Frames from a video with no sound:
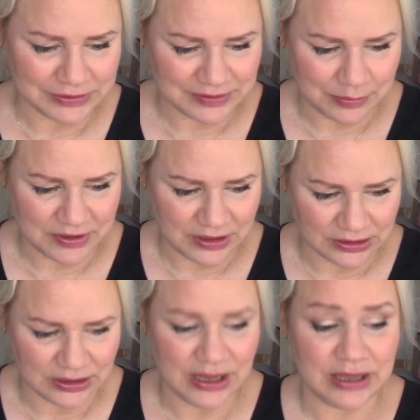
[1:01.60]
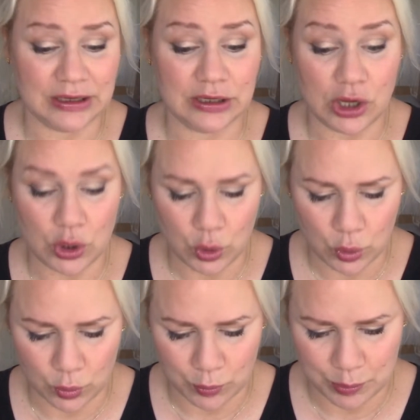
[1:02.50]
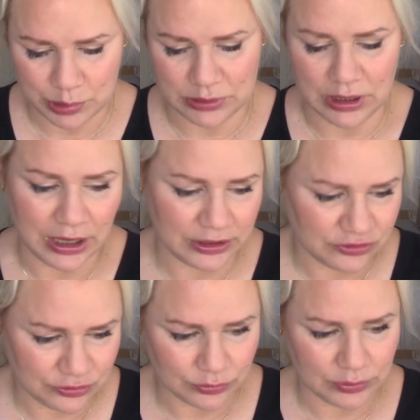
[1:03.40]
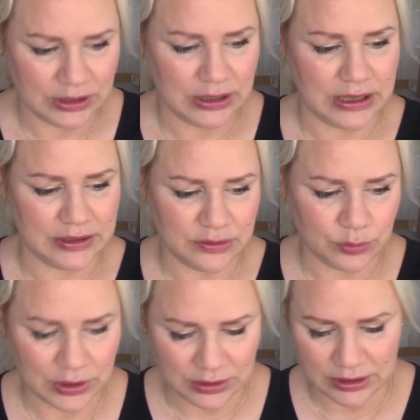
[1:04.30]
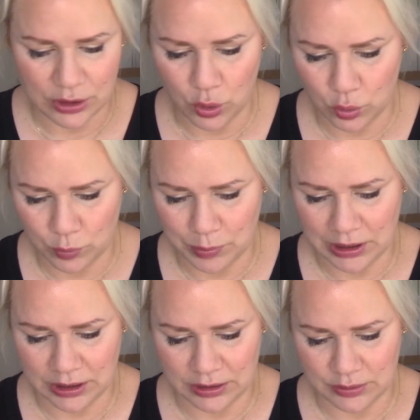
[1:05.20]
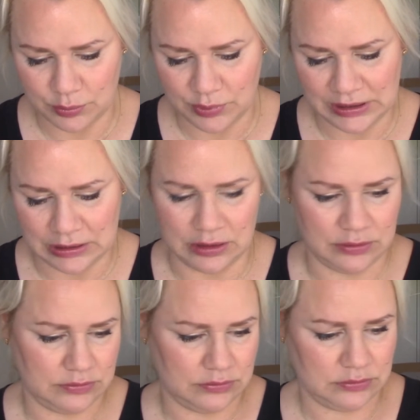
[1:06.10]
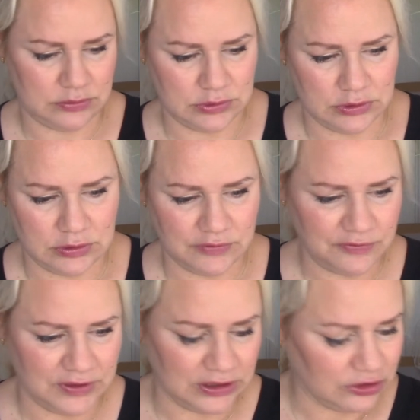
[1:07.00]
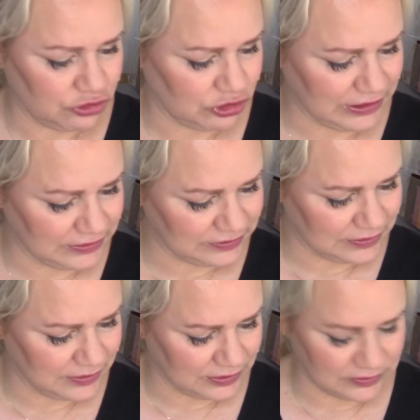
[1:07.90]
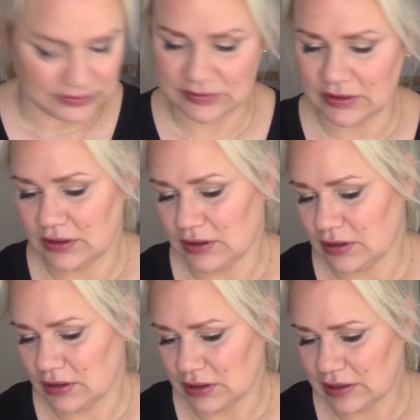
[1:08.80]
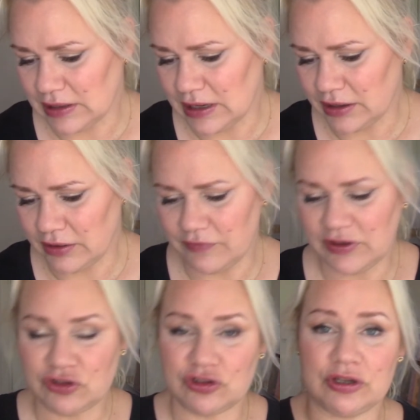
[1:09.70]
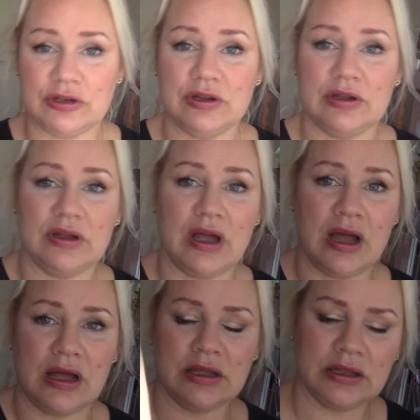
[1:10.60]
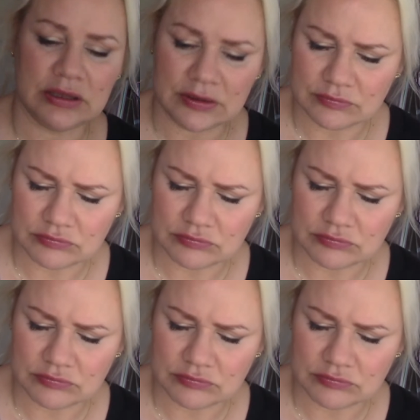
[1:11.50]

something in. And I hope I do. And the one I hope I will finish is this Clear Vision Eye